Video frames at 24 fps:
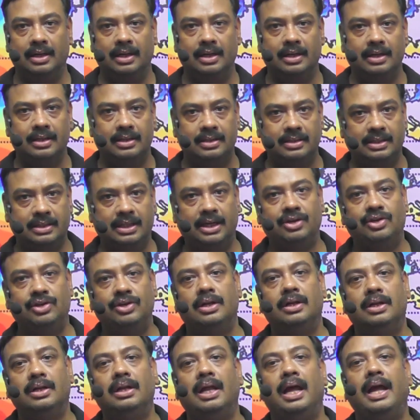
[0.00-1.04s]

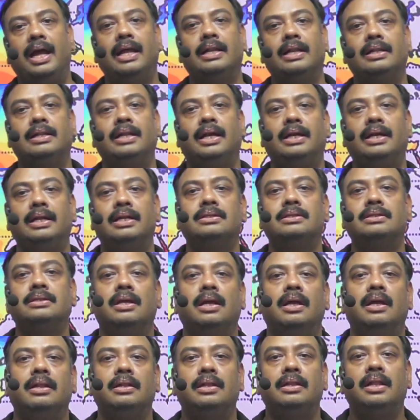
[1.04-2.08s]
section, and that is
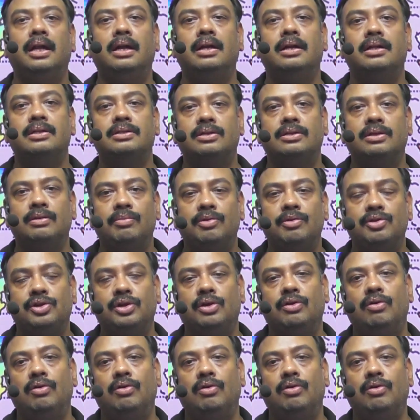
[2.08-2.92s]
the distribution